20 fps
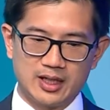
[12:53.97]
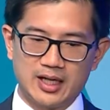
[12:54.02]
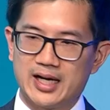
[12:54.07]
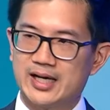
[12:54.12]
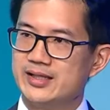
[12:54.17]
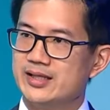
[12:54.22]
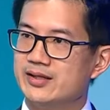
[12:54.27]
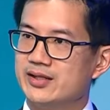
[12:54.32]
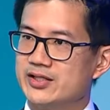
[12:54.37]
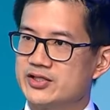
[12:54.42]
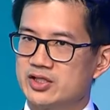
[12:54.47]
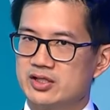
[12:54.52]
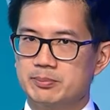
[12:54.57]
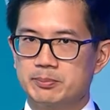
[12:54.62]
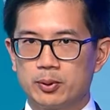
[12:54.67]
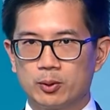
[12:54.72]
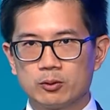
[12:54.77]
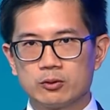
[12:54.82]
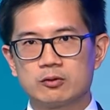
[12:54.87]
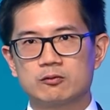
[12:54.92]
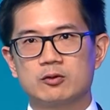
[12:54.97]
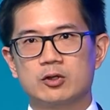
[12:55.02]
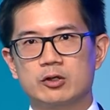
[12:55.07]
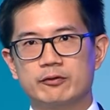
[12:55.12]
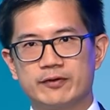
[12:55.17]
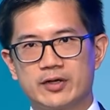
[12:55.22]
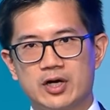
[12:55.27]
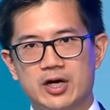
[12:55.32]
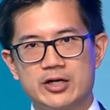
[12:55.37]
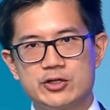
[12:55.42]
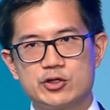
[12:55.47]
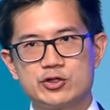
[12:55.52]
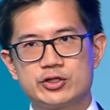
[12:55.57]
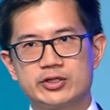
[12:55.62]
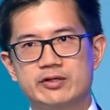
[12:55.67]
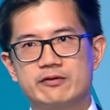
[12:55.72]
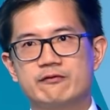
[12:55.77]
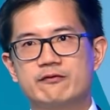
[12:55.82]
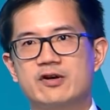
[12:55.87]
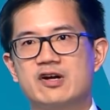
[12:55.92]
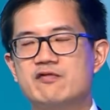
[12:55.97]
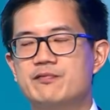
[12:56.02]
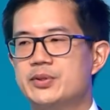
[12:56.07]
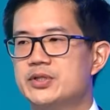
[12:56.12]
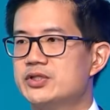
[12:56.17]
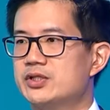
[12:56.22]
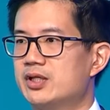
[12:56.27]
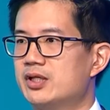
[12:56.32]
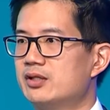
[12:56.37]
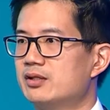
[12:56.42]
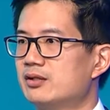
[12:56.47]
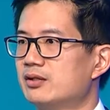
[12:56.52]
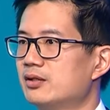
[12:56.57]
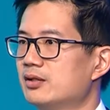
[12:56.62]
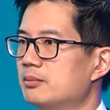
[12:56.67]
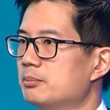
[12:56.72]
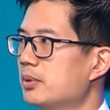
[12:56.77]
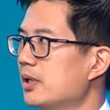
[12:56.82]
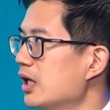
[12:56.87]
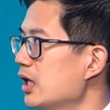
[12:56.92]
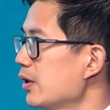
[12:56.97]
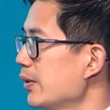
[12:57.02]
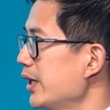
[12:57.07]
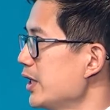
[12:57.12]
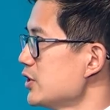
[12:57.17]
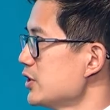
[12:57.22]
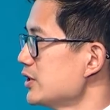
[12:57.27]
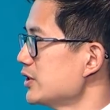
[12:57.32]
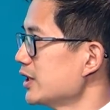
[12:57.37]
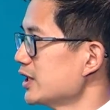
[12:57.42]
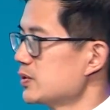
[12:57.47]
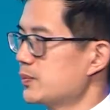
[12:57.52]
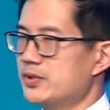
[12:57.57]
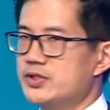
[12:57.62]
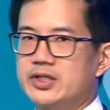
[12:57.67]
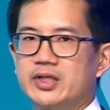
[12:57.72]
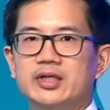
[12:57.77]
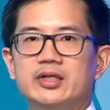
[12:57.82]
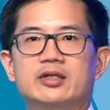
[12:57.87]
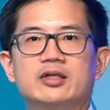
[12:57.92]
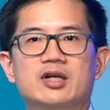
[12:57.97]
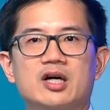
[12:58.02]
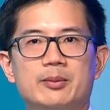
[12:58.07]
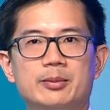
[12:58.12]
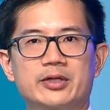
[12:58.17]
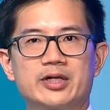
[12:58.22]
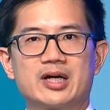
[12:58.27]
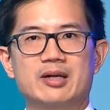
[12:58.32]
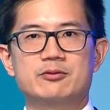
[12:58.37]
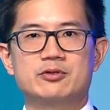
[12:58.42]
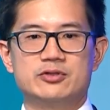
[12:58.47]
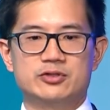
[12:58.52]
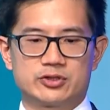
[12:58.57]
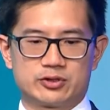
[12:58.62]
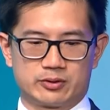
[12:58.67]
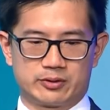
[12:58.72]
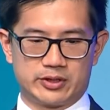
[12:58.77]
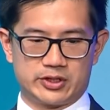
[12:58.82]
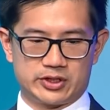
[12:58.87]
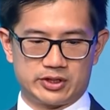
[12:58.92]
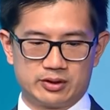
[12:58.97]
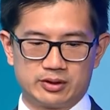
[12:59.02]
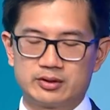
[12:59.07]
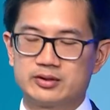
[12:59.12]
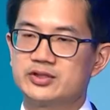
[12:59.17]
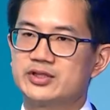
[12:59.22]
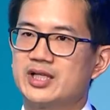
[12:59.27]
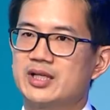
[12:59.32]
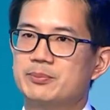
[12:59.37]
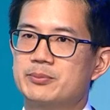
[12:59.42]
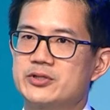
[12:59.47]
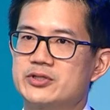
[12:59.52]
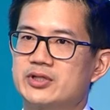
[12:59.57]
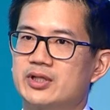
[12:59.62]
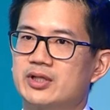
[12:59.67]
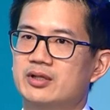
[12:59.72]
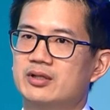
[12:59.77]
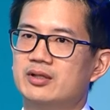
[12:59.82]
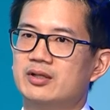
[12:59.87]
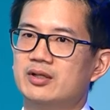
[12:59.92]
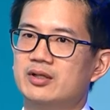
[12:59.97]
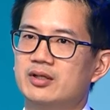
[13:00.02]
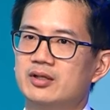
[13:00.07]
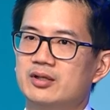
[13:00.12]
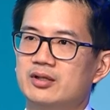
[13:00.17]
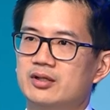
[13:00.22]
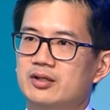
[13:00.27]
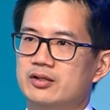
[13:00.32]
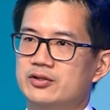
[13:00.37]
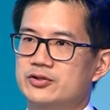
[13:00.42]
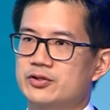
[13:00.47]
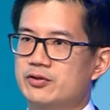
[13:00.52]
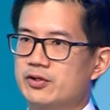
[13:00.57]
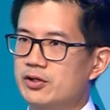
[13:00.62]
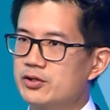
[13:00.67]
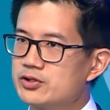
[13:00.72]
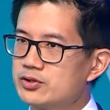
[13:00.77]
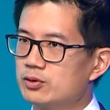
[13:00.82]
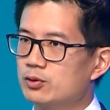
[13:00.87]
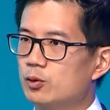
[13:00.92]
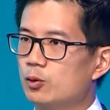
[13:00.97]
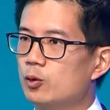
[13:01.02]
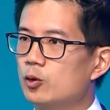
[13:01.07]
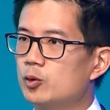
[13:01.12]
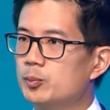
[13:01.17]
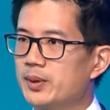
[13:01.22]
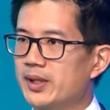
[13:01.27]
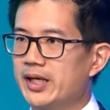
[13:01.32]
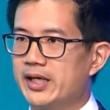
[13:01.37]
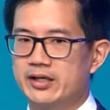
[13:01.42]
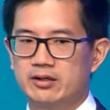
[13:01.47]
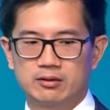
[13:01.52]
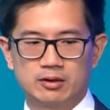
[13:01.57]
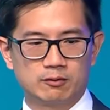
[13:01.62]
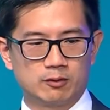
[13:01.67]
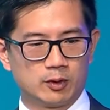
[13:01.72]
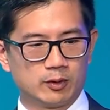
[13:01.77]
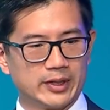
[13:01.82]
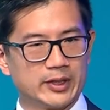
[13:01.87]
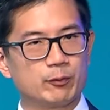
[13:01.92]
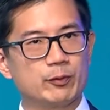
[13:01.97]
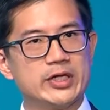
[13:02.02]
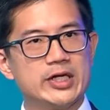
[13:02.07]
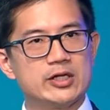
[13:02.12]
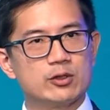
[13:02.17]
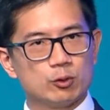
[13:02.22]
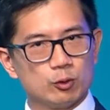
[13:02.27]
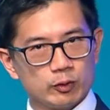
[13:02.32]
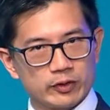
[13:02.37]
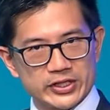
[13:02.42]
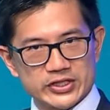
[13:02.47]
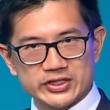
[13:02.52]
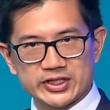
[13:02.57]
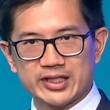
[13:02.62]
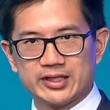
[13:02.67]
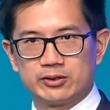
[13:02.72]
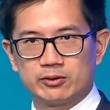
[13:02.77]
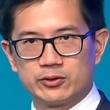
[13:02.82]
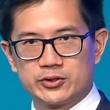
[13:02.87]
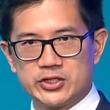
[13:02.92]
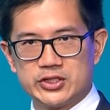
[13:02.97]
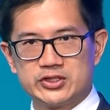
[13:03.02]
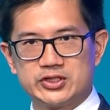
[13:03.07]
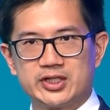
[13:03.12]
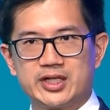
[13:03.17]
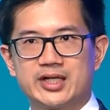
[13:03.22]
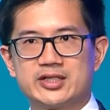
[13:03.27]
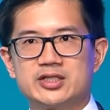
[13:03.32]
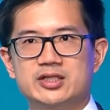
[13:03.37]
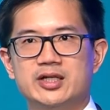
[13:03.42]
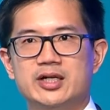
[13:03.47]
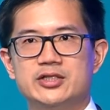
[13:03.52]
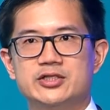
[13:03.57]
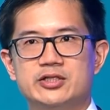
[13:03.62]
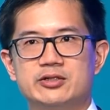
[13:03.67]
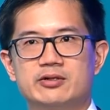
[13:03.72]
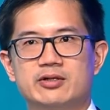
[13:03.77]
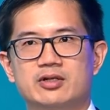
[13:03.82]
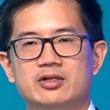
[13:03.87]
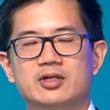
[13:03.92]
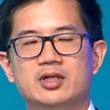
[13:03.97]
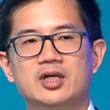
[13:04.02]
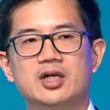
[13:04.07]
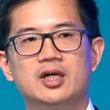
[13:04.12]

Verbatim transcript: And then there's an important role for hydrogen at 5%, bioenergy 6%, carbon capture and storage 10%. So those all play a role, and we need all these technologies to get to net zero.